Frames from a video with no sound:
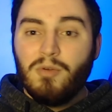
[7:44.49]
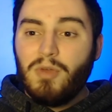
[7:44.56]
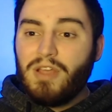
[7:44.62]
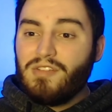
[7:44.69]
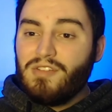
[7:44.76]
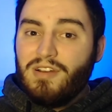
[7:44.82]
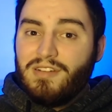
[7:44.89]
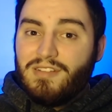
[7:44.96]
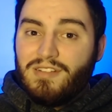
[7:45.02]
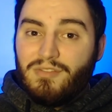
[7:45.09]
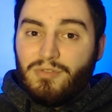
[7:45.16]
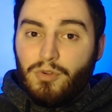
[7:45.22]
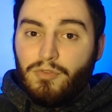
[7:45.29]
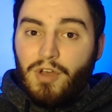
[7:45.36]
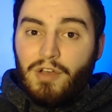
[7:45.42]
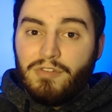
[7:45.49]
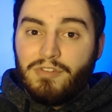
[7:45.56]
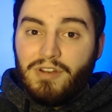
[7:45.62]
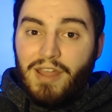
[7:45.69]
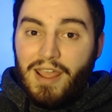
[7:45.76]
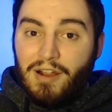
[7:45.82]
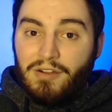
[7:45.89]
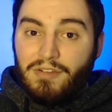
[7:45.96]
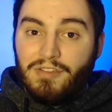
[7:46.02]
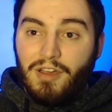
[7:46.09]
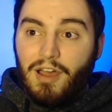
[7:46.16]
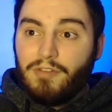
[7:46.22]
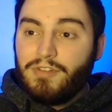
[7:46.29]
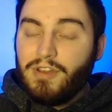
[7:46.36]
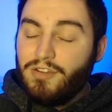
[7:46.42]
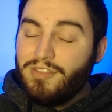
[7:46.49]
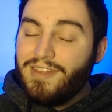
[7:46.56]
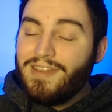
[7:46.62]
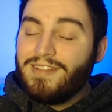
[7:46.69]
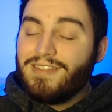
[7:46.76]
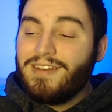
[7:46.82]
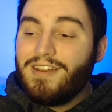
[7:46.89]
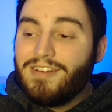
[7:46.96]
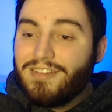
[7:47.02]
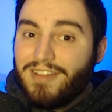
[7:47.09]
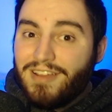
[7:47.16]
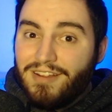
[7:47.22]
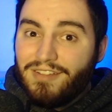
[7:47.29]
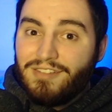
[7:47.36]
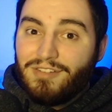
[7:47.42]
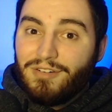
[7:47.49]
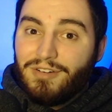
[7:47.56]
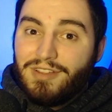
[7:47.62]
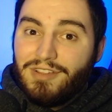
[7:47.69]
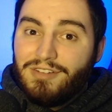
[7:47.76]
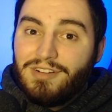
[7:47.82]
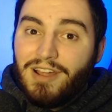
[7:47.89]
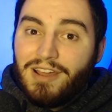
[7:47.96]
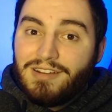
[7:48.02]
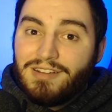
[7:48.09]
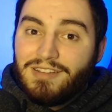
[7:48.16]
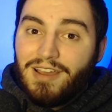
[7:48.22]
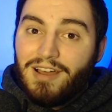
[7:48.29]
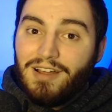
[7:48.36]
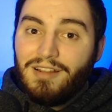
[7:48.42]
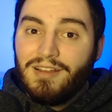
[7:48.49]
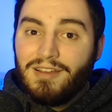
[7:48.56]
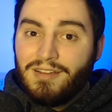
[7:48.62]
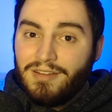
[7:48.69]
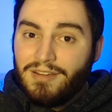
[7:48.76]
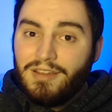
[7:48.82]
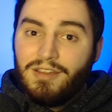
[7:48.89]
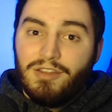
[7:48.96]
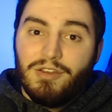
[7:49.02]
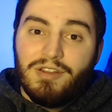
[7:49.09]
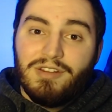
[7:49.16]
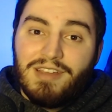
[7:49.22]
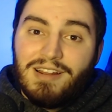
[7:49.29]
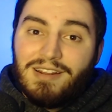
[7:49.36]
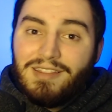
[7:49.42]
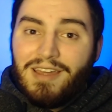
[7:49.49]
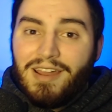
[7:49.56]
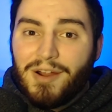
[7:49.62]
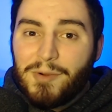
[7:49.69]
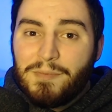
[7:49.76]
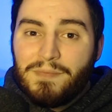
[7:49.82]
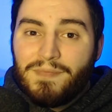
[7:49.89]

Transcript: as long as it revolves in Airsoft and you think it's an entertaining story that you'd like to tell, you can tell it there.